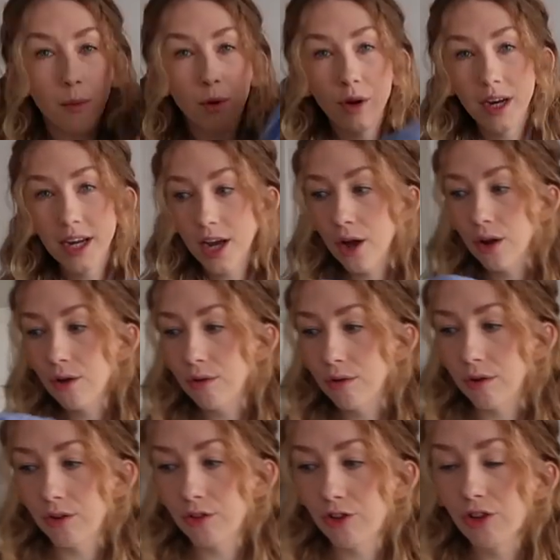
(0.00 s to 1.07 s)
I'm not going to go
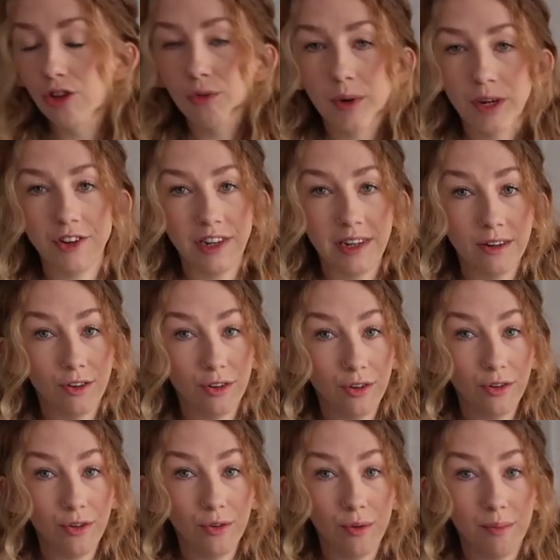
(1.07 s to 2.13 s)
too much
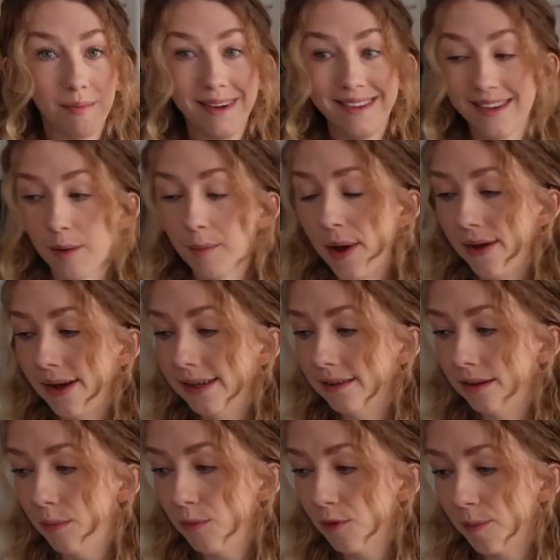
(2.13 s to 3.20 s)
into my summer
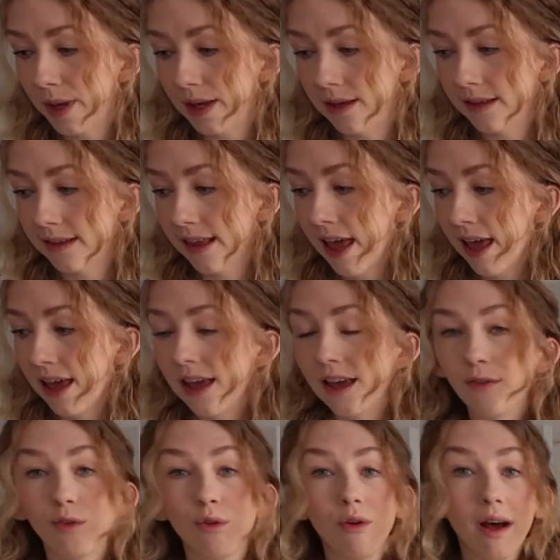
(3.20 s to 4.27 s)
items because
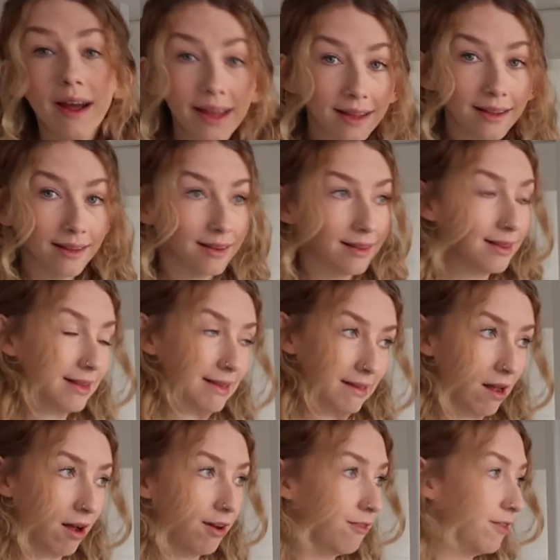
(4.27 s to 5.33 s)
if you like this
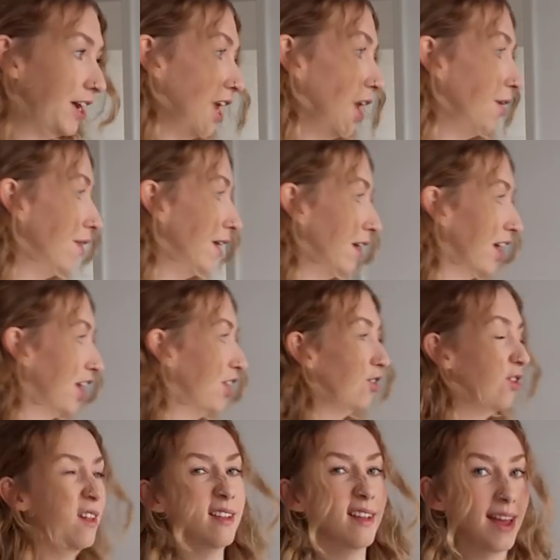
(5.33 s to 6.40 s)
kind of video, then I can
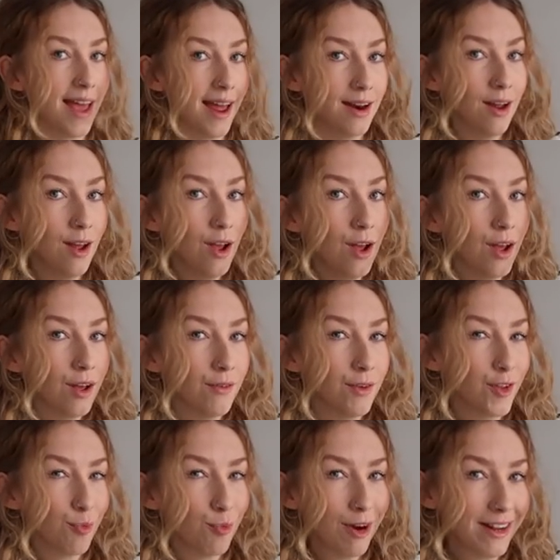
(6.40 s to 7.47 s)
do this again for
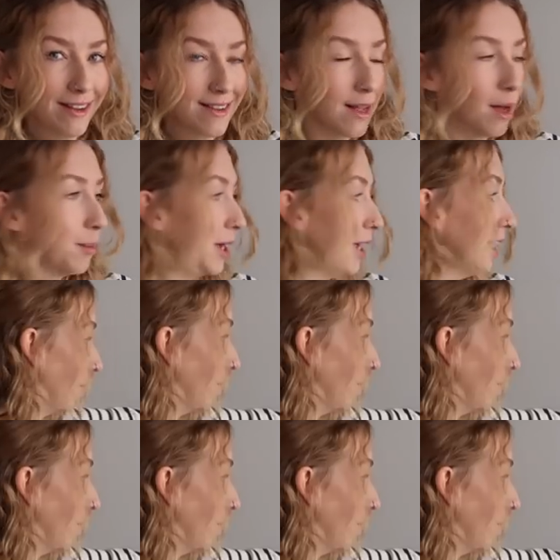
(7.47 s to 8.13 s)
spring, summer.